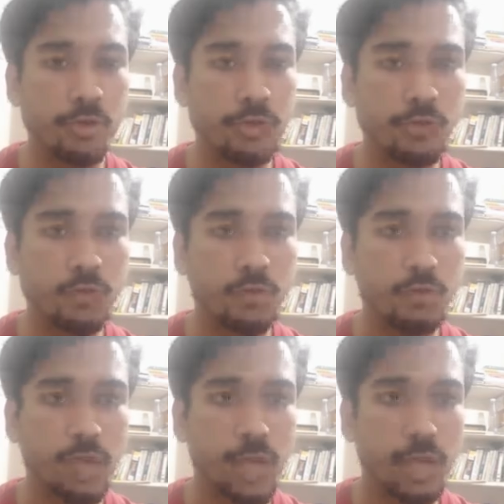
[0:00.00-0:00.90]
So
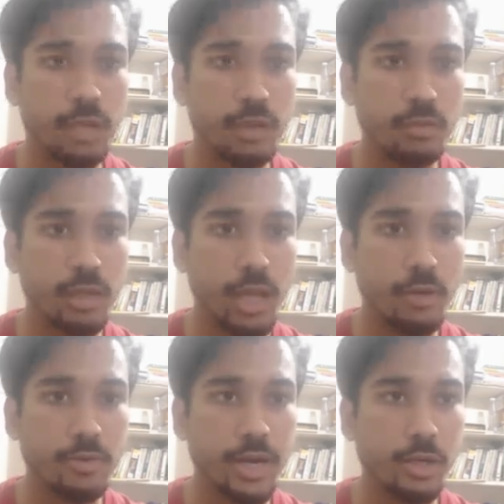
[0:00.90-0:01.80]
I
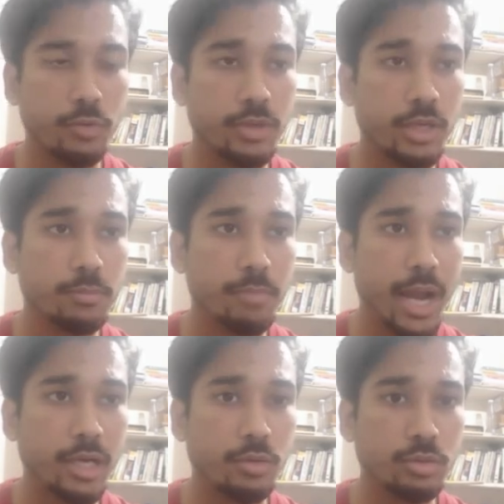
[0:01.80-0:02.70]
have head over
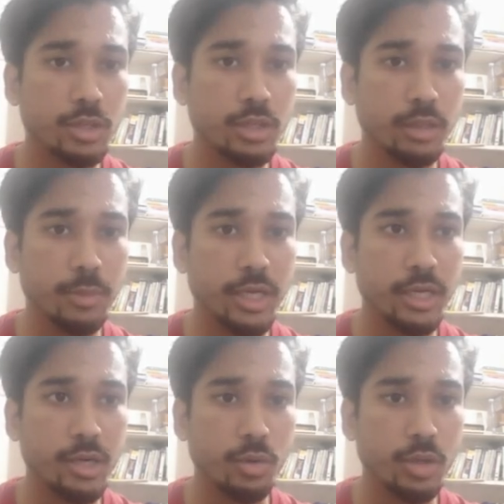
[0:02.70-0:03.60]
back to the email
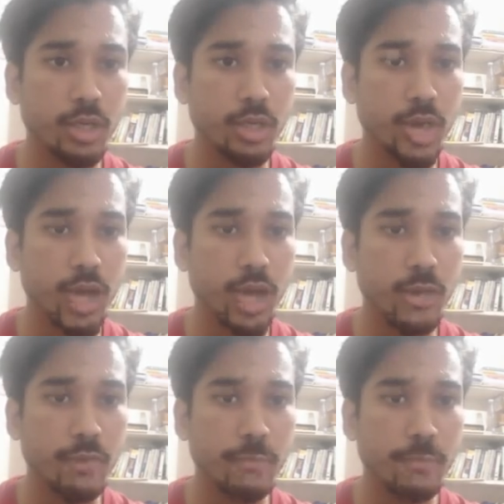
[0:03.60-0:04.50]
controller, and